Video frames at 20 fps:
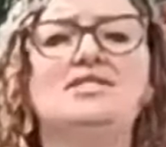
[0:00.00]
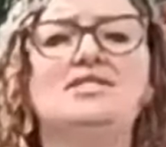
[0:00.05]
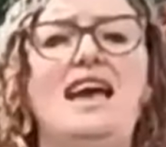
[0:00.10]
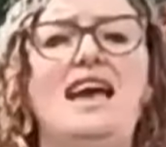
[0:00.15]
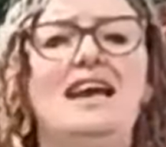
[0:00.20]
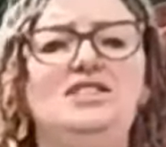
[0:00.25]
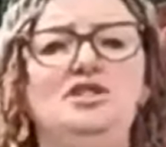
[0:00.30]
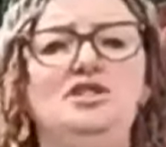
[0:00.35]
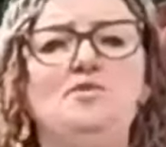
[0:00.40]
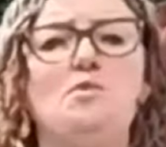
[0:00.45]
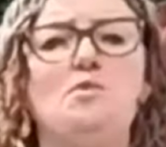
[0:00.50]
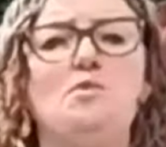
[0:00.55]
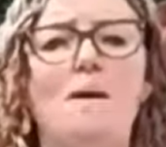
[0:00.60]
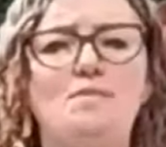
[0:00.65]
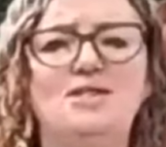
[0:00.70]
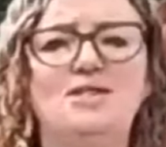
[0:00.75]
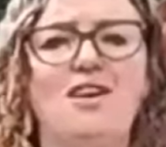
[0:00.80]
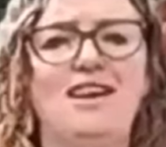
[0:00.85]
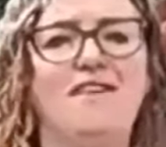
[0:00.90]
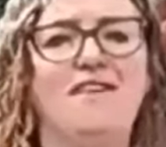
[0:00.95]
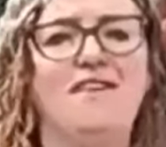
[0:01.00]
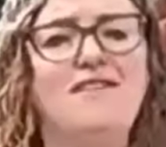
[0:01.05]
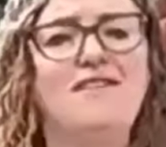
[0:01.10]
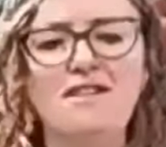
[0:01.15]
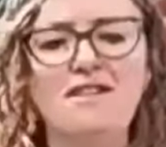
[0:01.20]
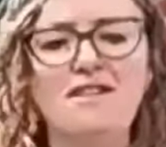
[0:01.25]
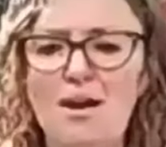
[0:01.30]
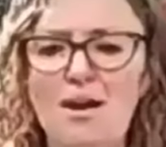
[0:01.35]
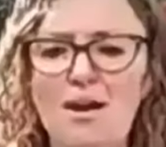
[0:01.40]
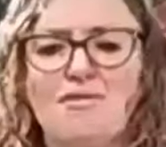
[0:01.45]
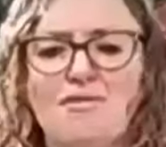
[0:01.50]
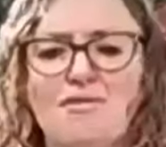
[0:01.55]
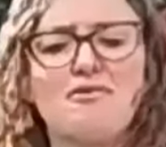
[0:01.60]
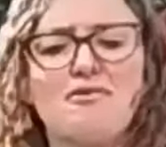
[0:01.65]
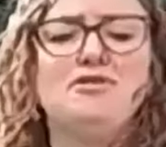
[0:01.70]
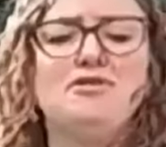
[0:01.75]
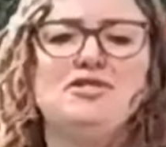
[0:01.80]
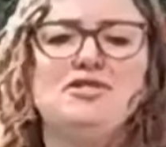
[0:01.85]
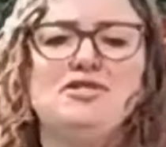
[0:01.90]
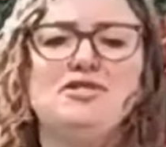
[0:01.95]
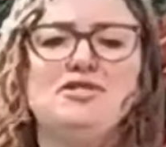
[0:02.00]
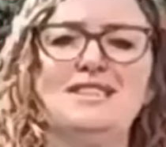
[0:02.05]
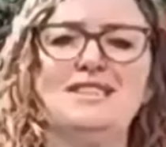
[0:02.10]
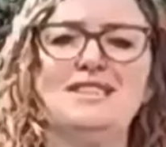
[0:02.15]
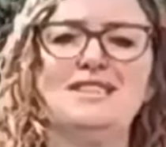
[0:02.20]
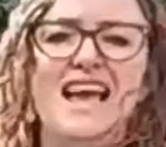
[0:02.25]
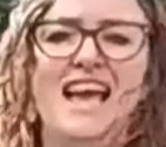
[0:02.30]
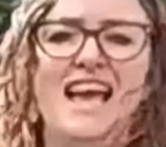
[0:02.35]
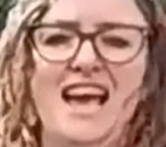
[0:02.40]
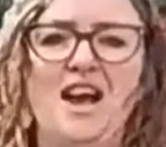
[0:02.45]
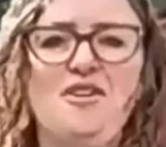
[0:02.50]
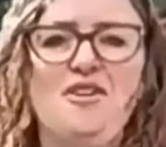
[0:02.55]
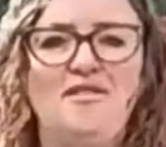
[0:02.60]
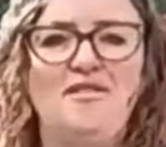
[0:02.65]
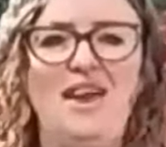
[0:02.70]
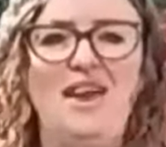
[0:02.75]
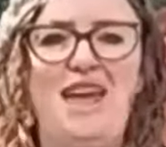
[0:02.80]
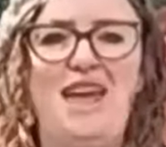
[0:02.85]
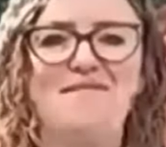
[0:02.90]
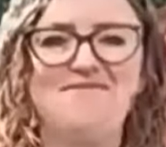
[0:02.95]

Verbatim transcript: Edu website and they'll come through to us over here.